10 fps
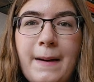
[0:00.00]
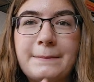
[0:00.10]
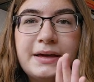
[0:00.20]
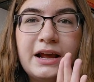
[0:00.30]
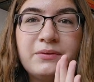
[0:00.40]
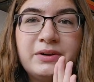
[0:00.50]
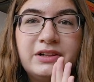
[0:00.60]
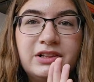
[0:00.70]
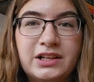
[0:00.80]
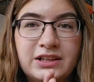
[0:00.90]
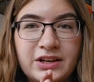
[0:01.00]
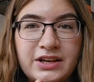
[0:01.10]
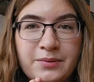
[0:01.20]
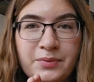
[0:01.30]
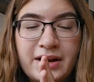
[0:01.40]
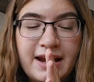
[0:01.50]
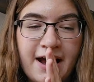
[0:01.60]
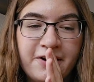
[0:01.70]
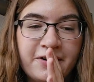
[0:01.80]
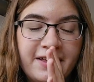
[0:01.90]
but I will look it up right
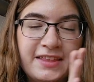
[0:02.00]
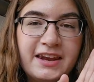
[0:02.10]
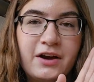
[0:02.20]
now and then